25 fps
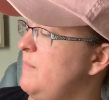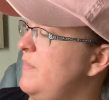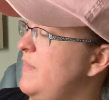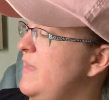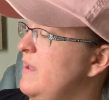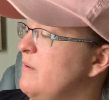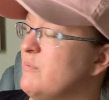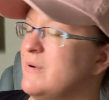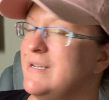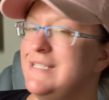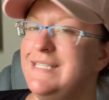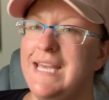
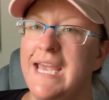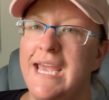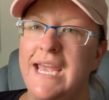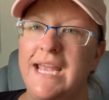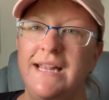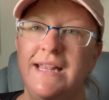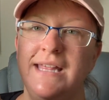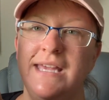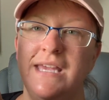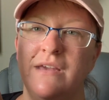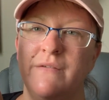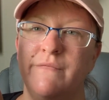they
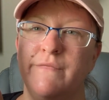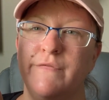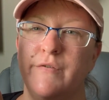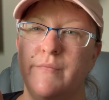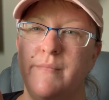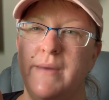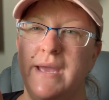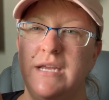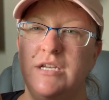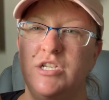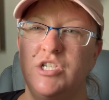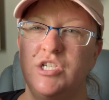retain the
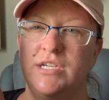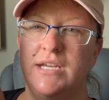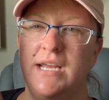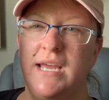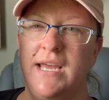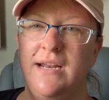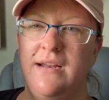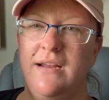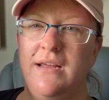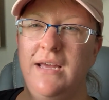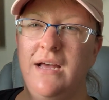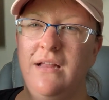information,
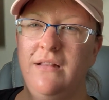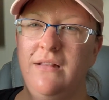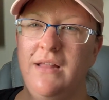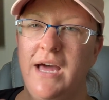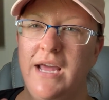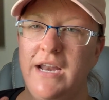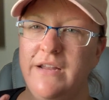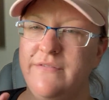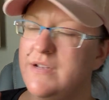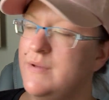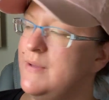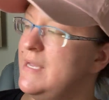and a
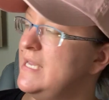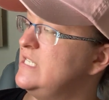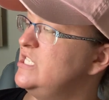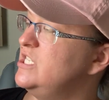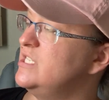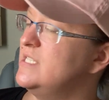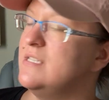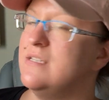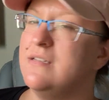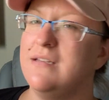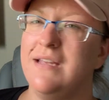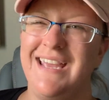lot of times
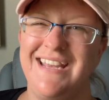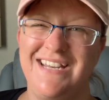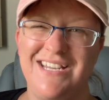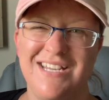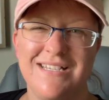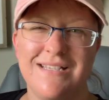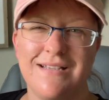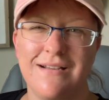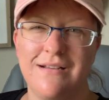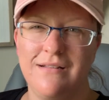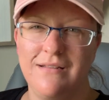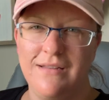it
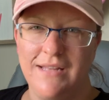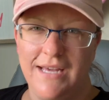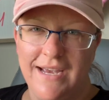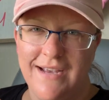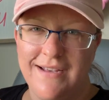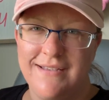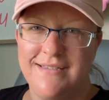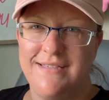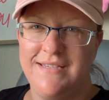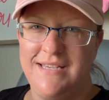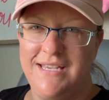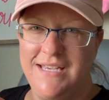just
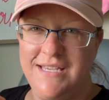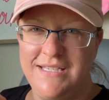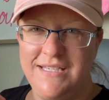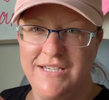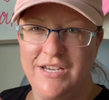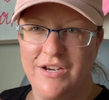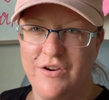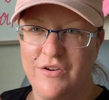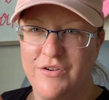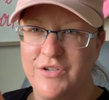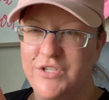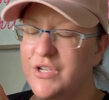clicks
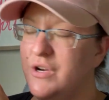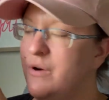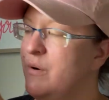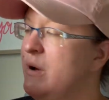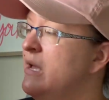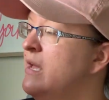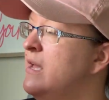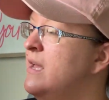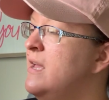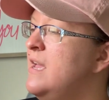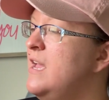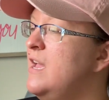easier. So
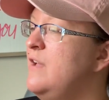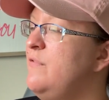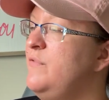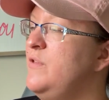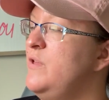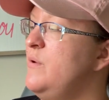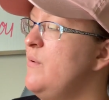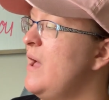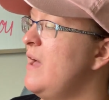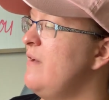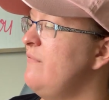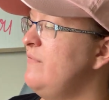if
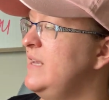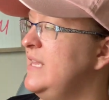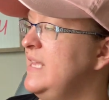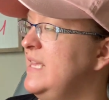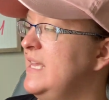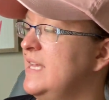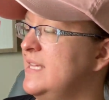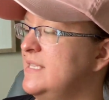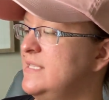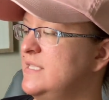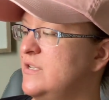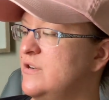you have any
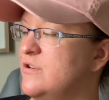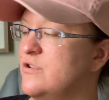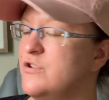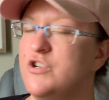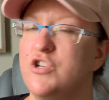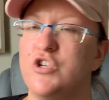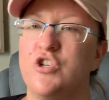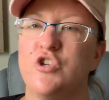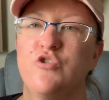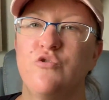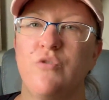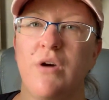kids that are
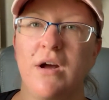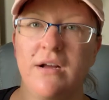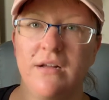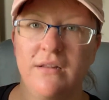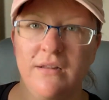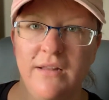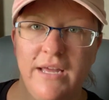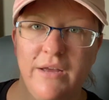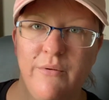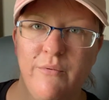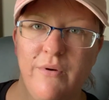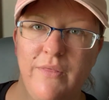
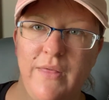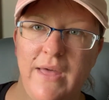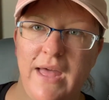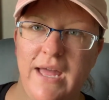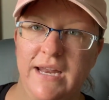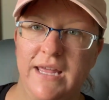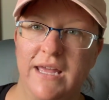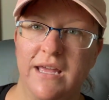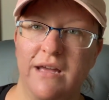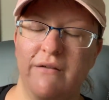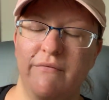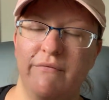struggling with
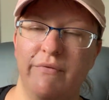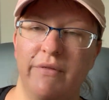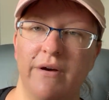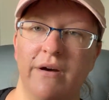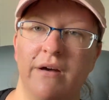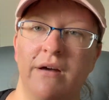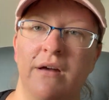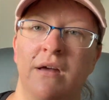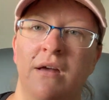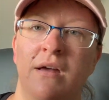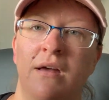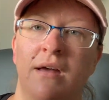any of
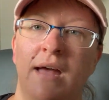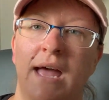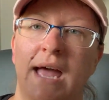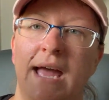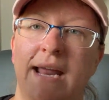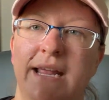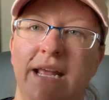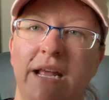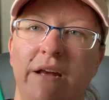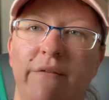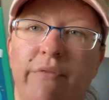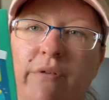
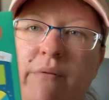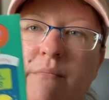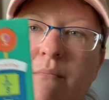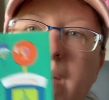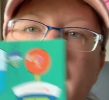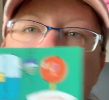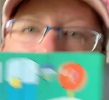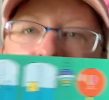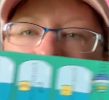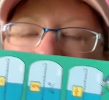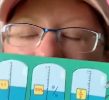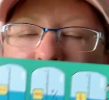the
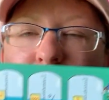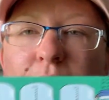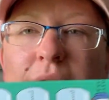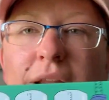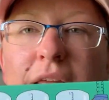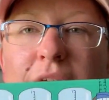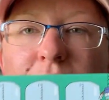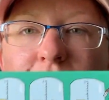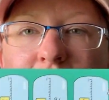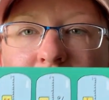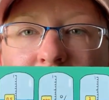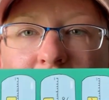math or
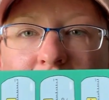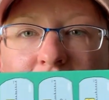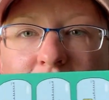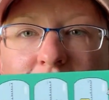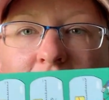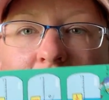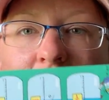anything like